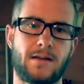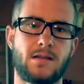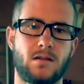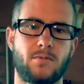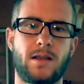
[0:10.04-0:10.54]

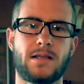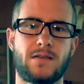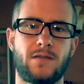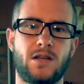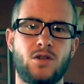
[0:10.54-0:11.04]
it's a
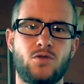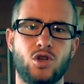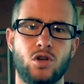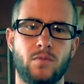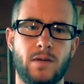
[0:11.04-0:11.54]
relatively new
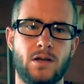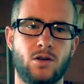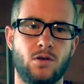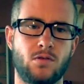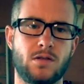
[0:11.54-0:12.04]
term in
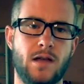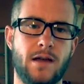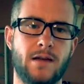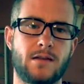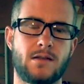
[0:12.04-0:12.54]

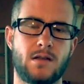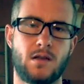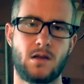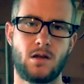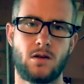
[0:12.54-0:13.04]
neuroscience.
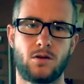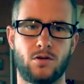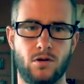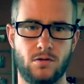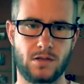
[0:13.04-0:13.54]

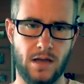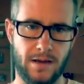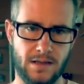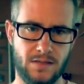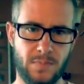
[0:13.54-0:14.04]

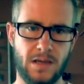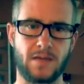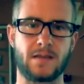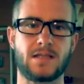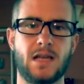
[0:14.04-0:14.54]
Neuroscience
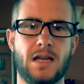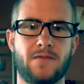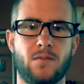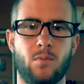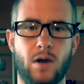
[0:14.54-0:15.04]
being the study
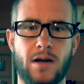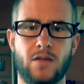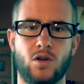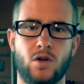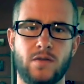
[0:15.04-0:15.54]
of the brain
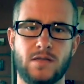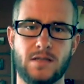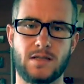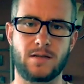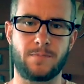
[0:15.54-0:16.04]
and the nervous
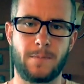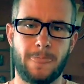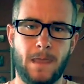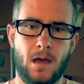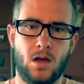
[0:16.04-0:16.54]
system.
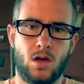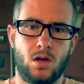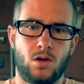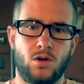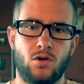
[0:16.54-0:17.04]

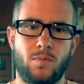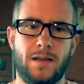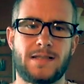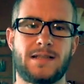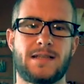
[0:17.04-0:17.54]

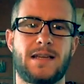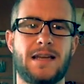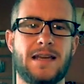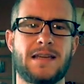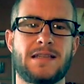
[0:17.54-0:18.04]

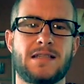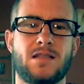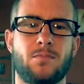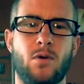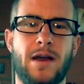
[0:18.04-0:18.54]
Neuroplasticity is
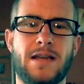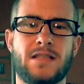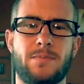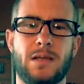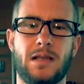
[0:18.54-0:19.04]
the
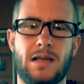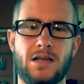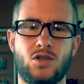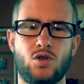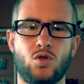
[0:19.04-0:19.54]
brain's ability
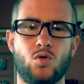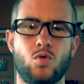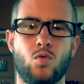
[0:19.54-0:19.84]
to